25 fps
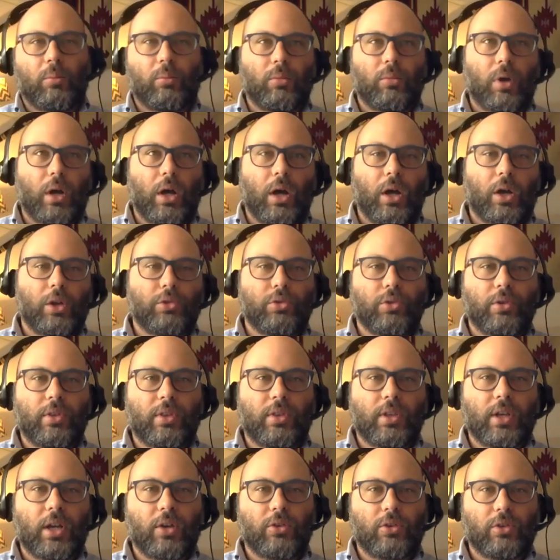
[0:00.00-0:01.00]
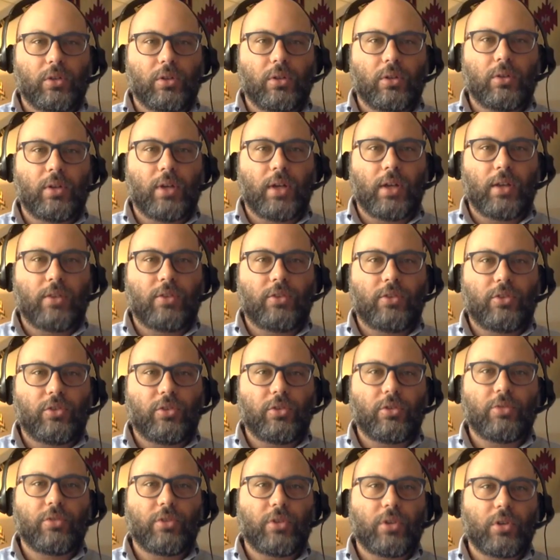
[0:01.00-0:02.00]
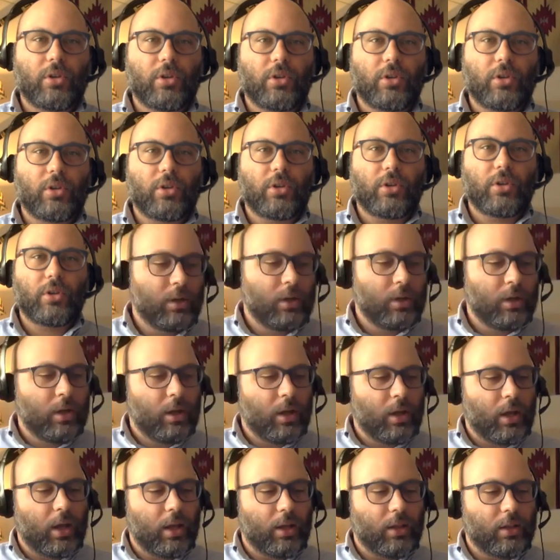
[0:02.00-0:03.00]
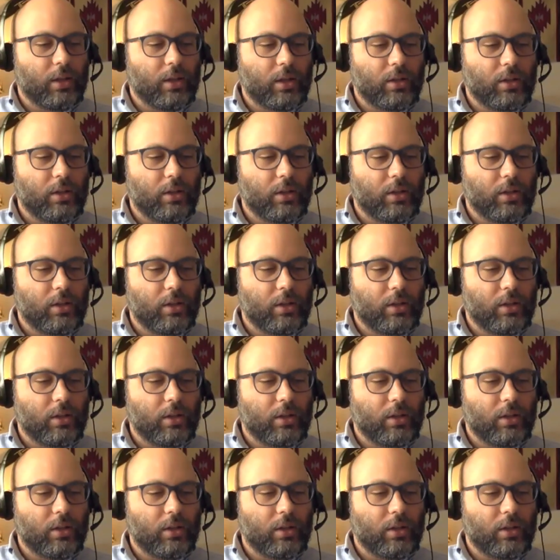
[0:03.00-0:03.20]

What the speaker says: 100,000 deaths so far. And then